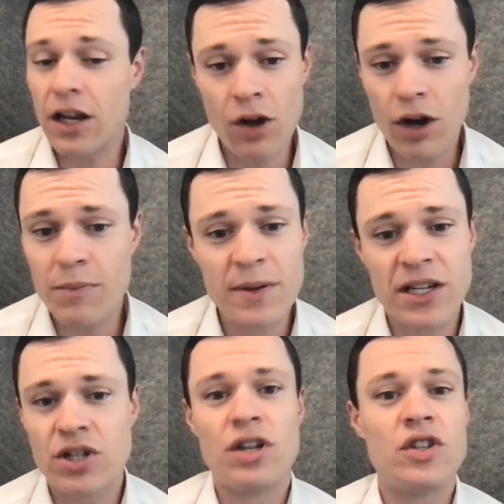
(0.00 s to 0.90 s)
not in a
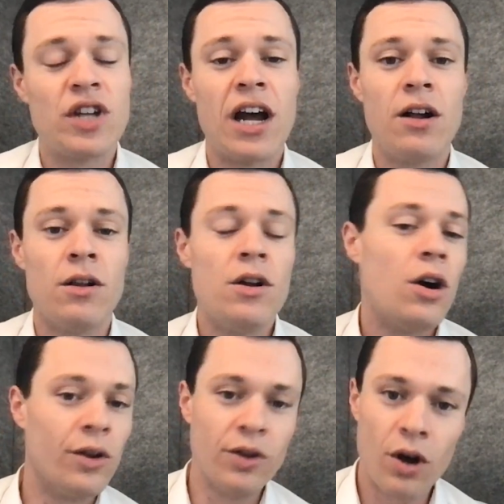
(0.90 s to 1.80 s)
position to sell
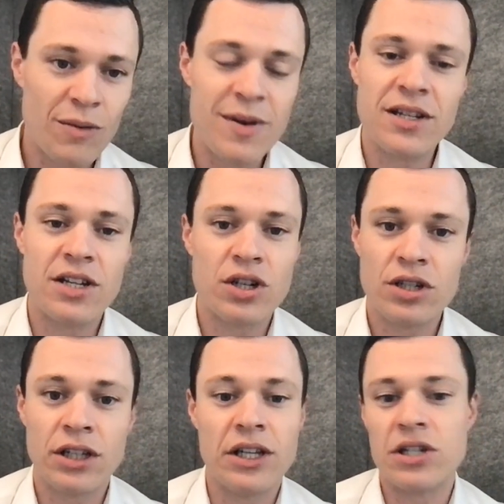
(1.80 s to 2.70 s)
or not in a position
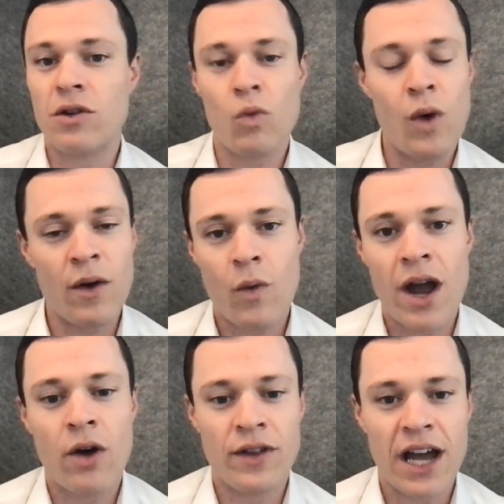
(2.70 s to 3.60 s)
to listen one
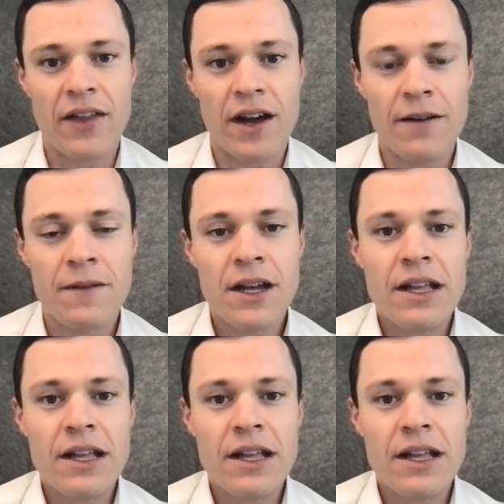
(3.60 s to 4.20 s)
way or the other,